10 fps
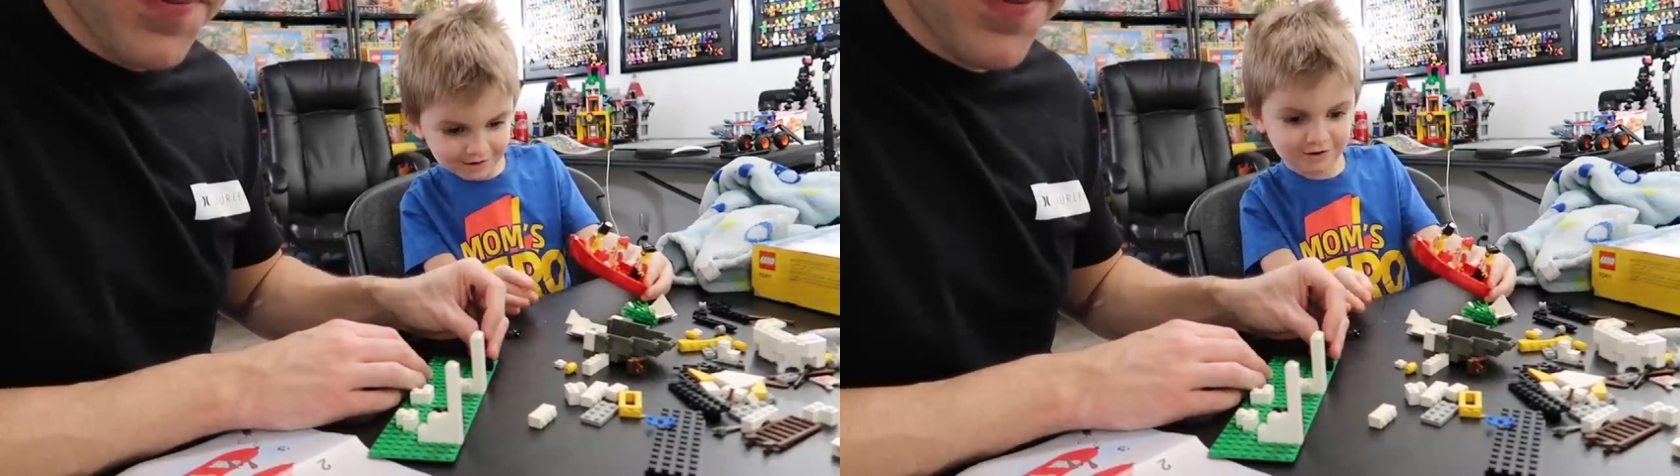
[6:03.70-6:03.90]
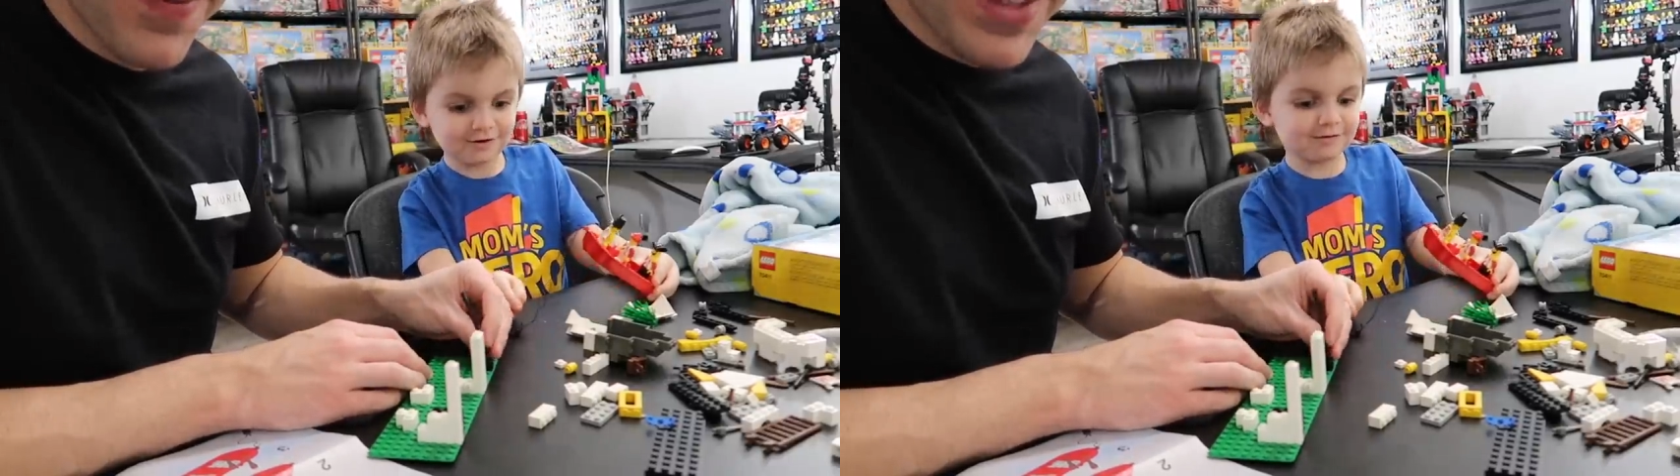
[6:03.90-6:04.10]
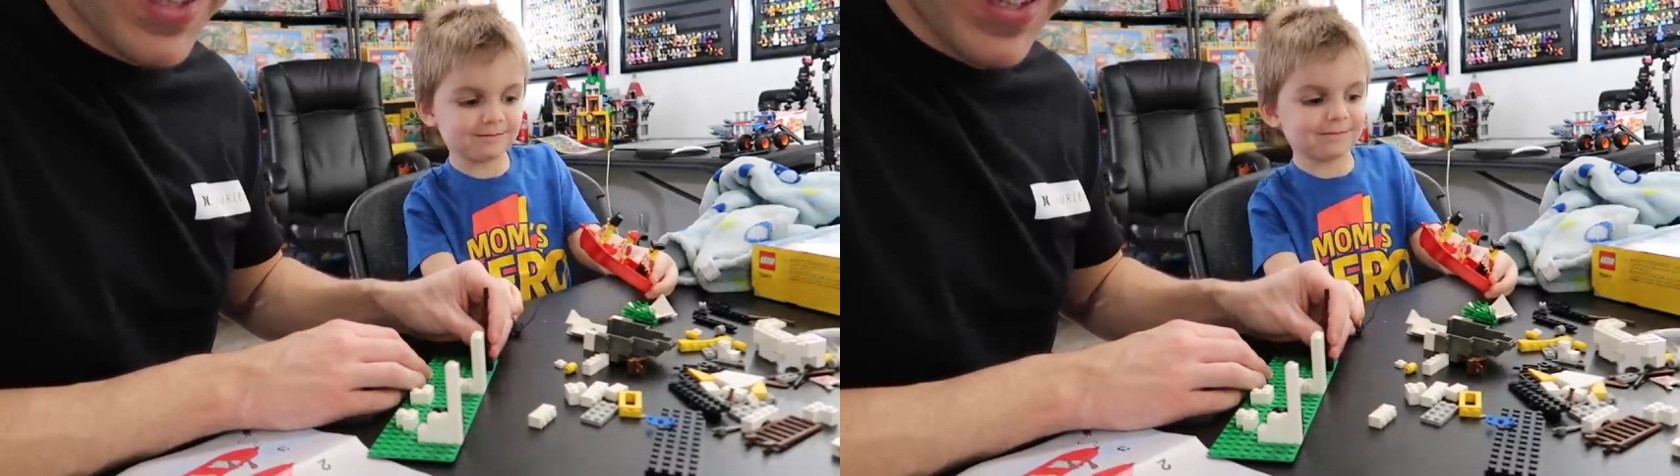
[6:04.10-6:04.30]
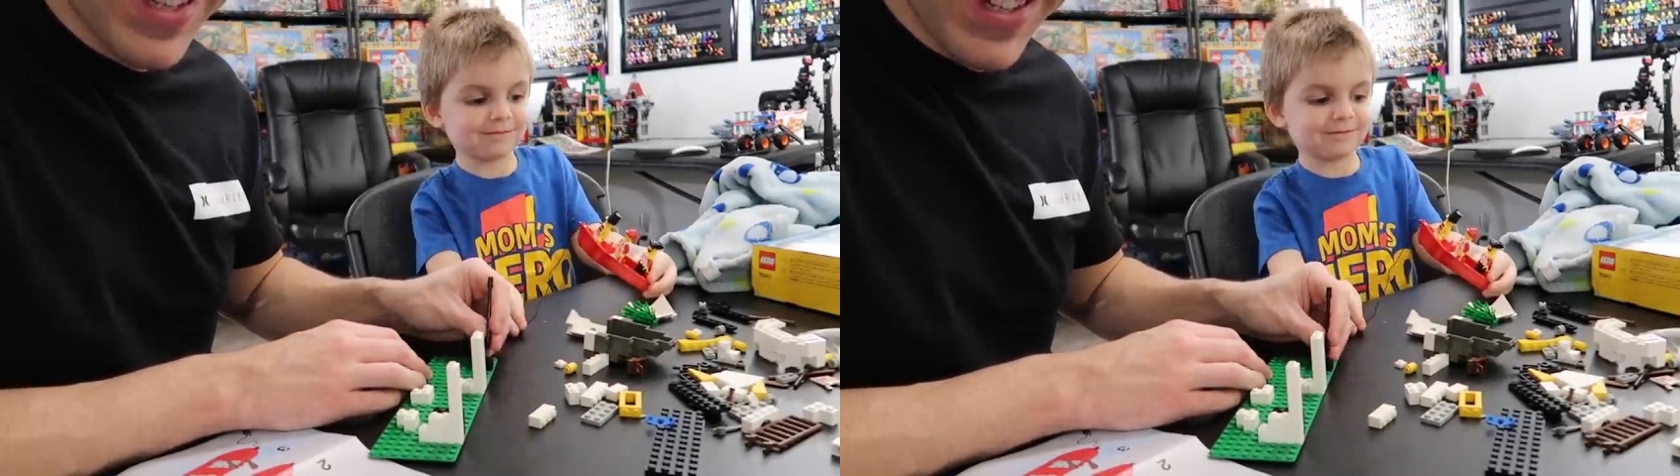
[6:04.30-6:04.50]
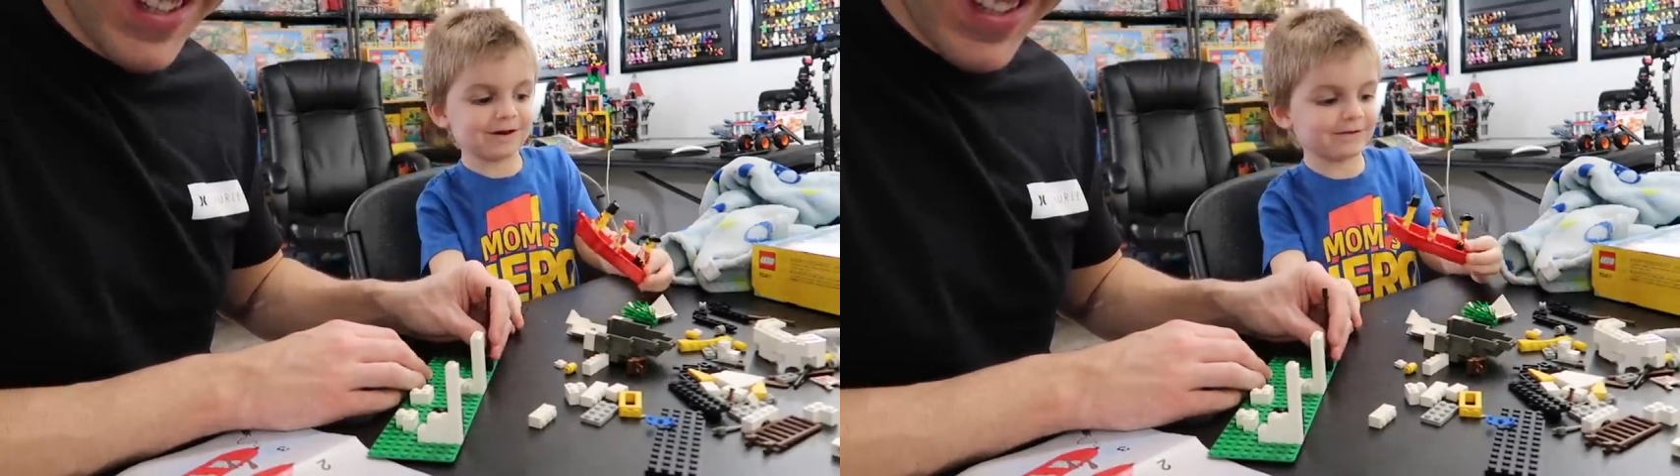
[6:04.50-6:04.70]
We're,
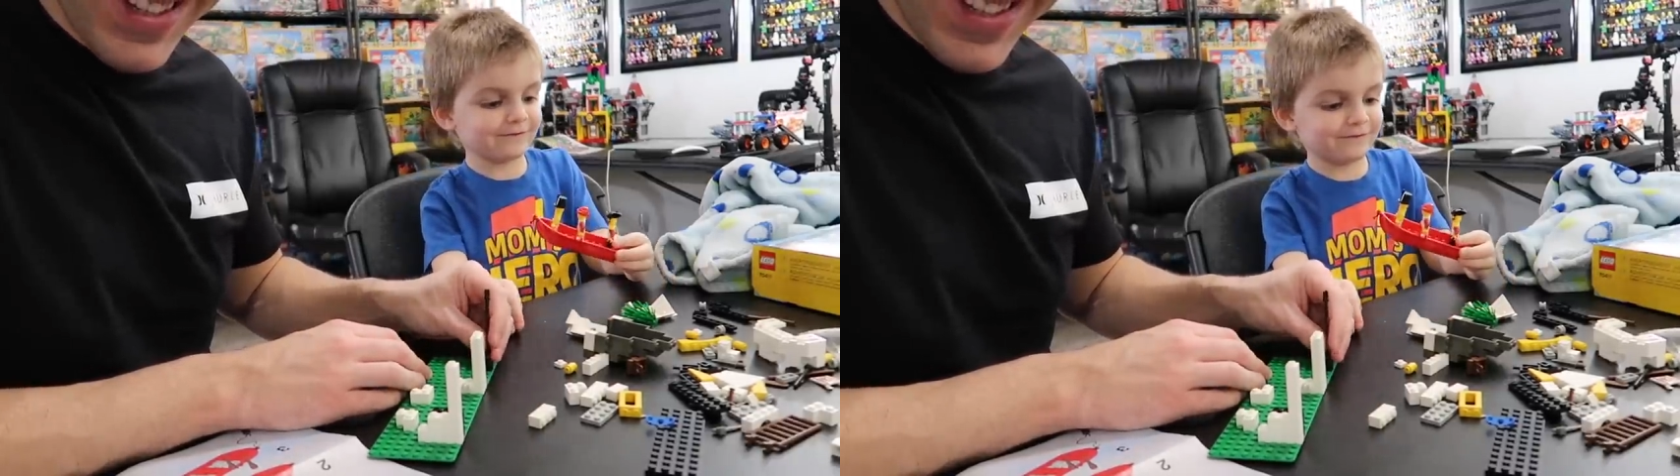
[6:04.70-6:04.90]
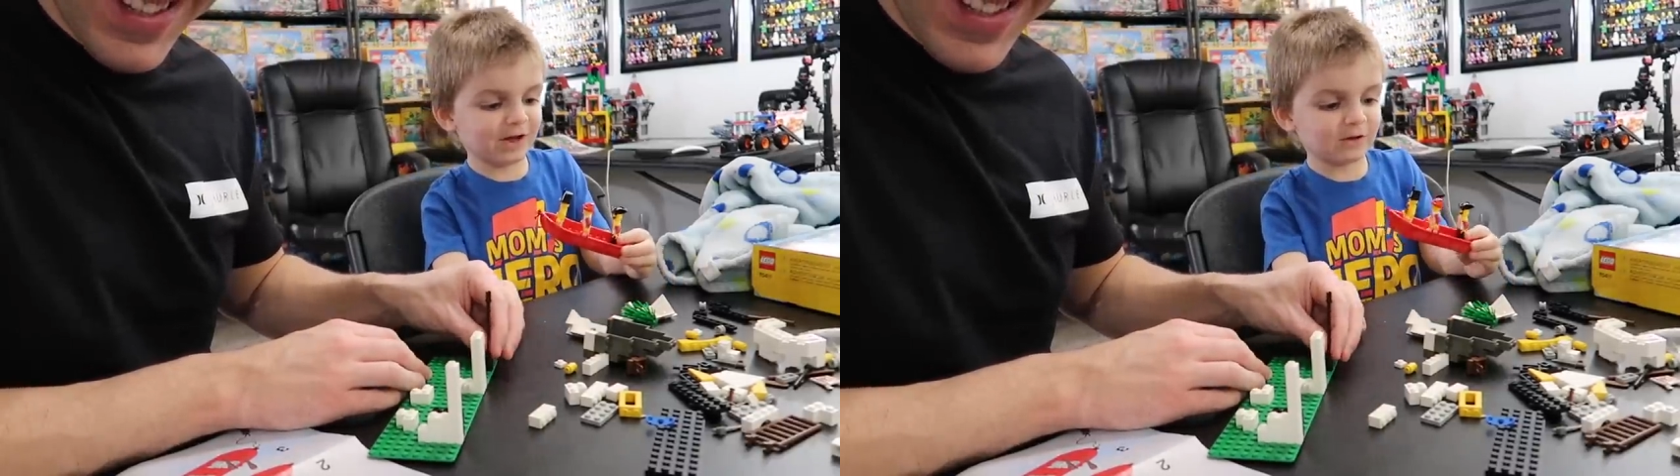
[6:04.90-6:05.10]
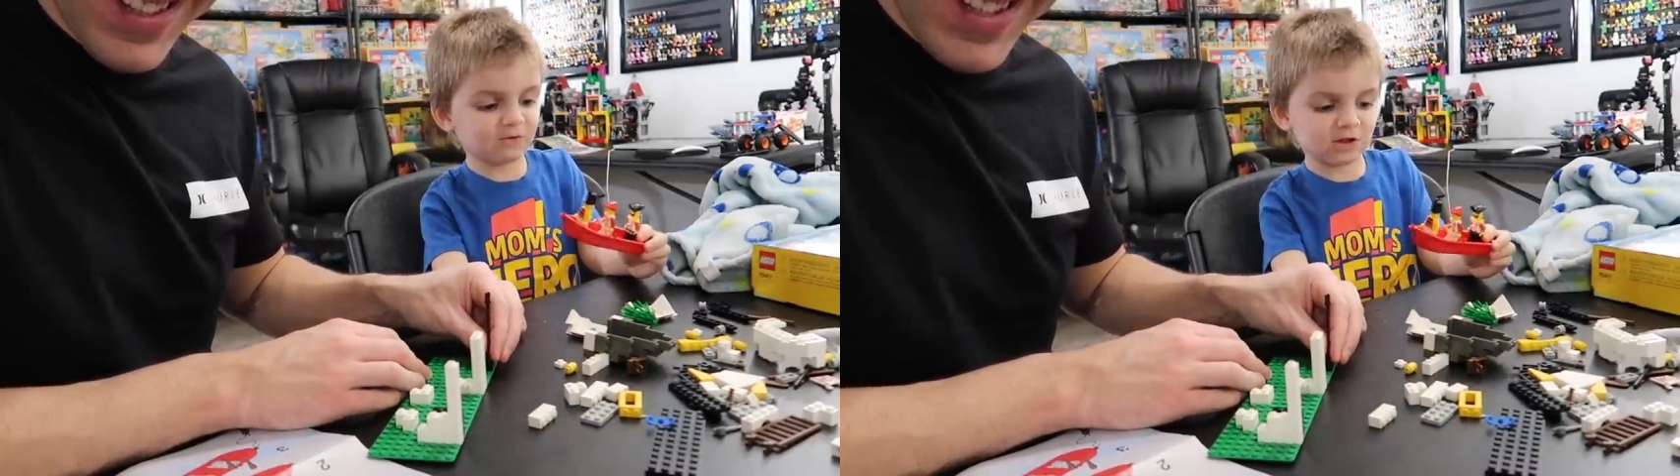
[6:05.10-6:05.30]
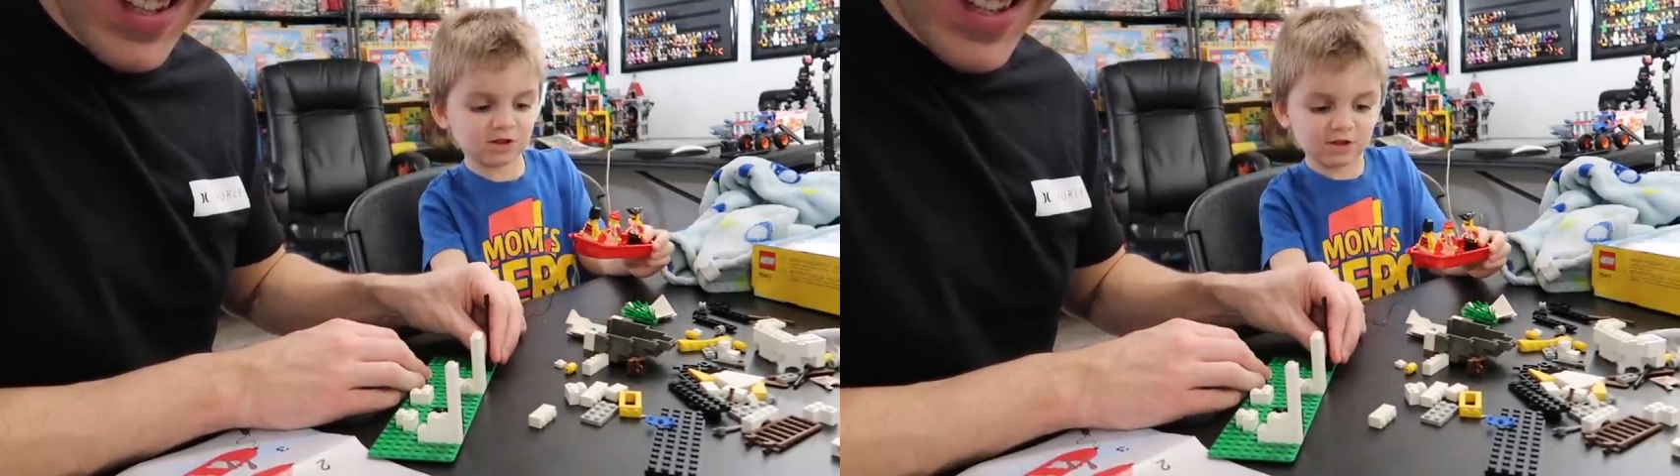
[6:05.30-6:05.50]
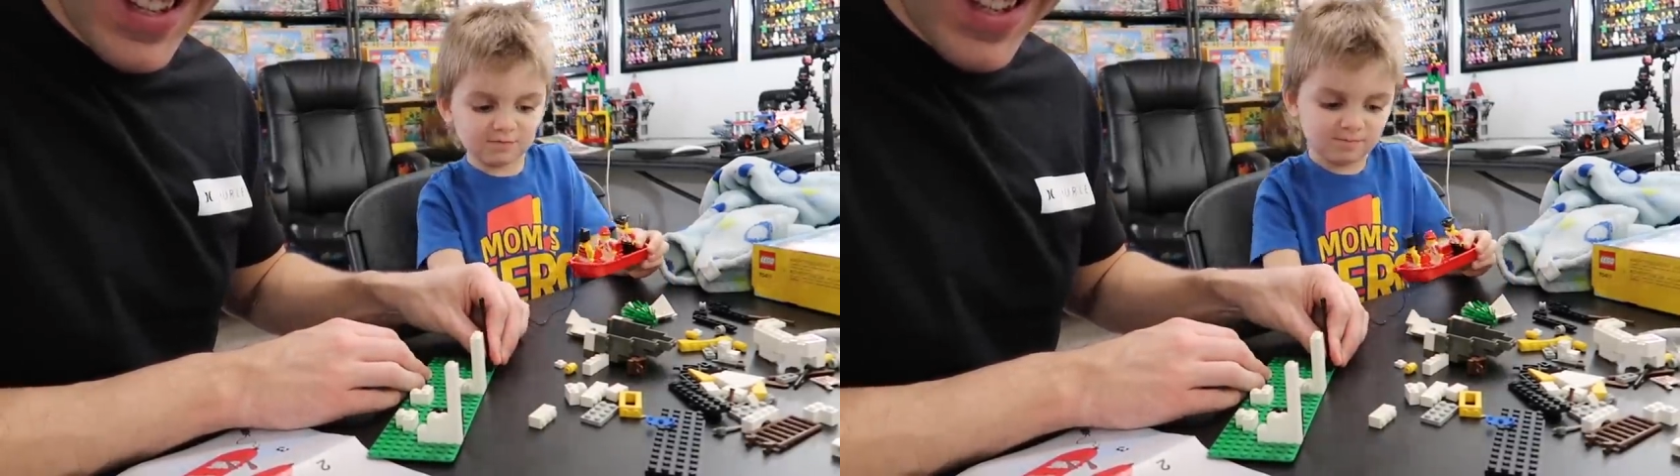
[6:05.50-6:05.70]
we're villains
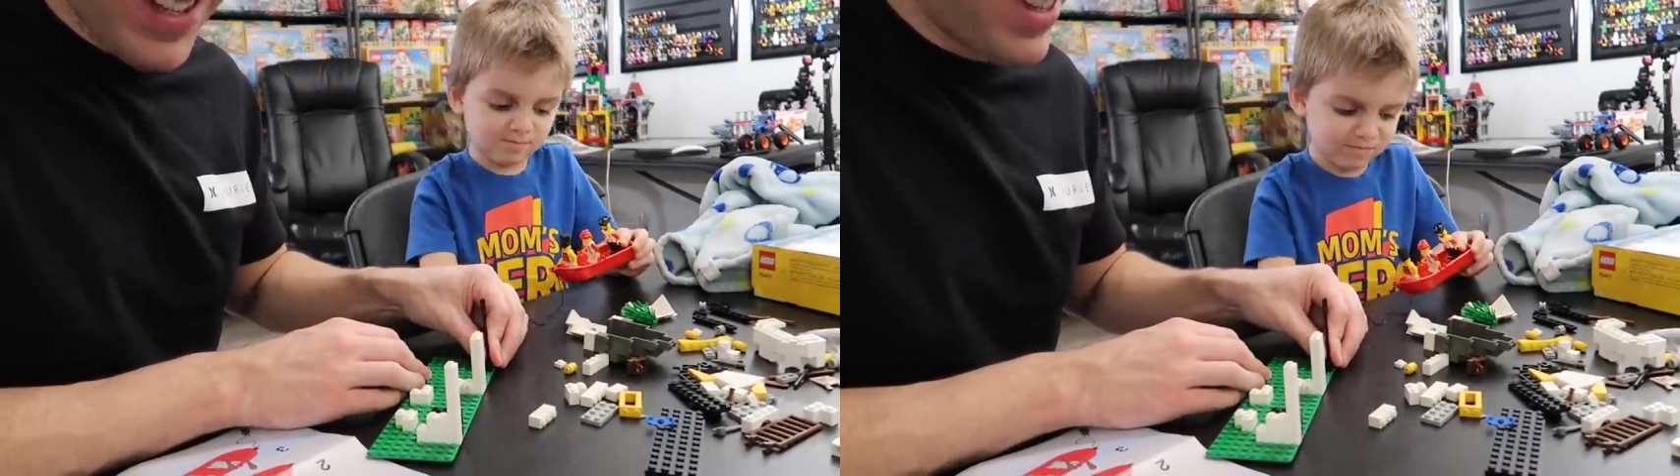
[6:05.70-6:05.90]
because